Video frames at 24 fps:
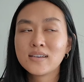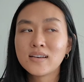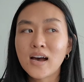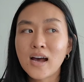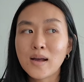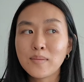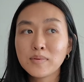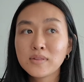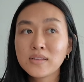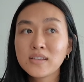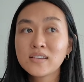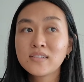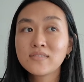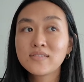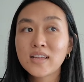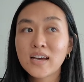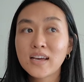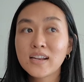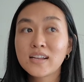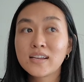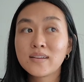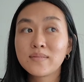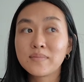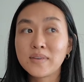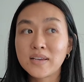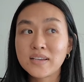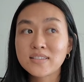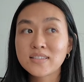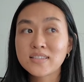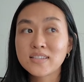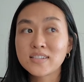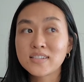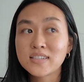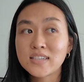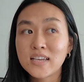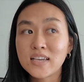I believe that it
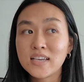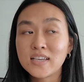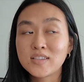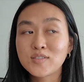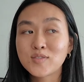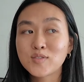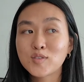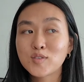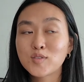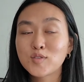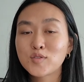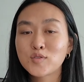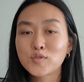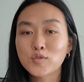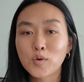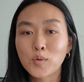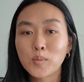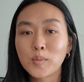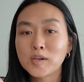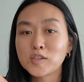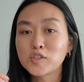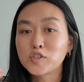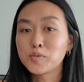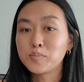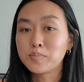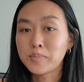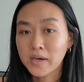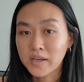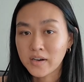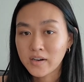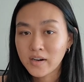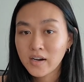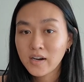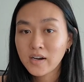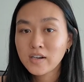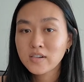makes it taste so much
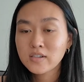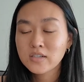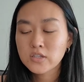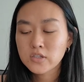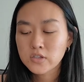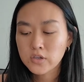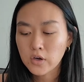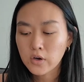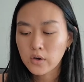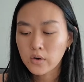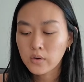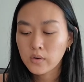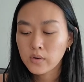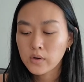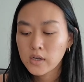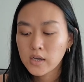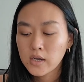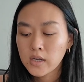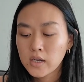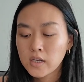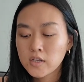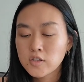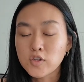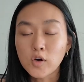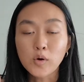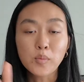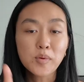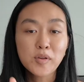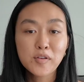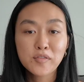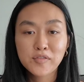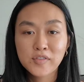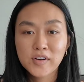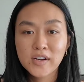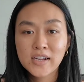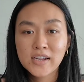better. So don't be
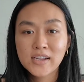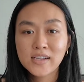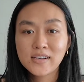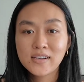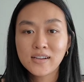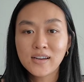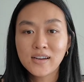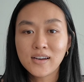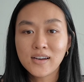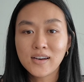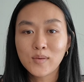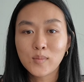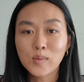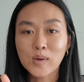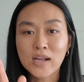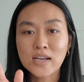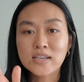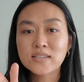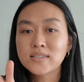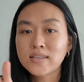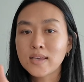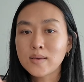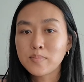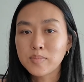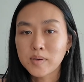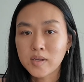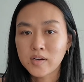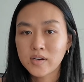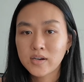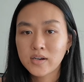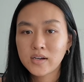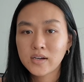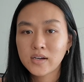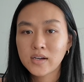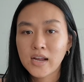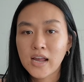afraid when I say
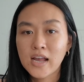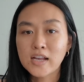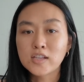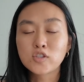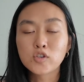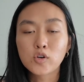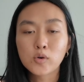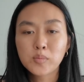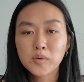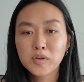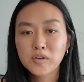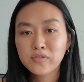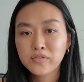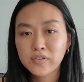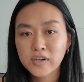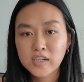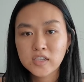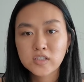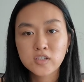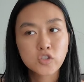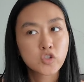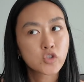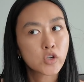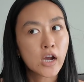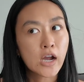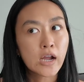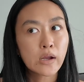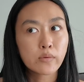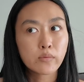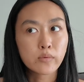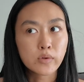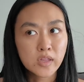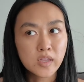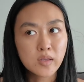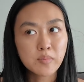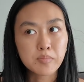bitter, and don't be afraid to try
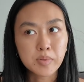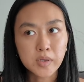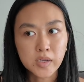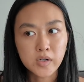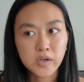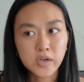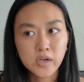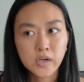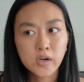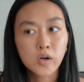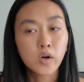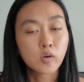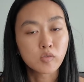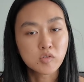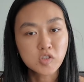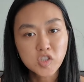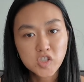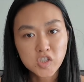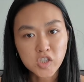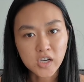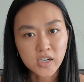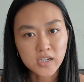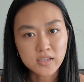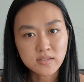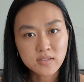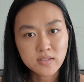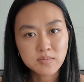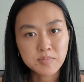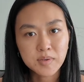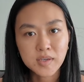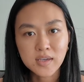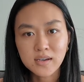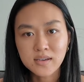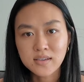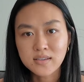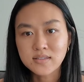really bitter hojichas,
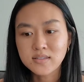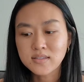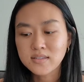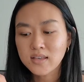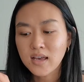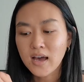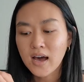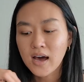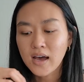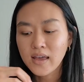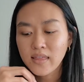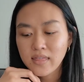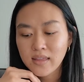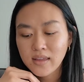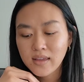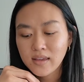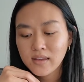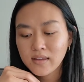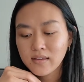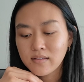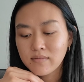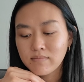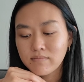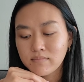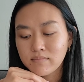because I think